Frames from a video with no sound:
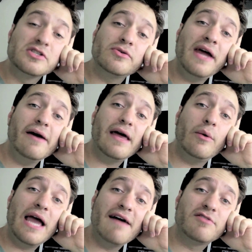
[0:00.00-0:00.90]
So now that
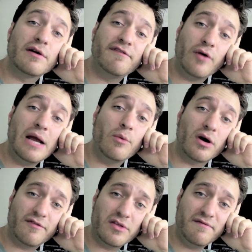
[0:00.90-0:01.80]
we have the
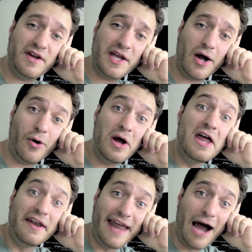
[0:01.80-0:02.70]
framework for the video,
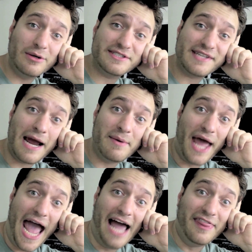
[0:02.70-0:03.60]
now it's time to
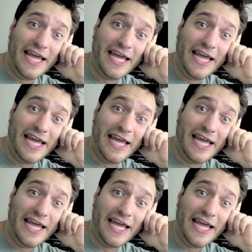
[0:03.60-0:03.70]
add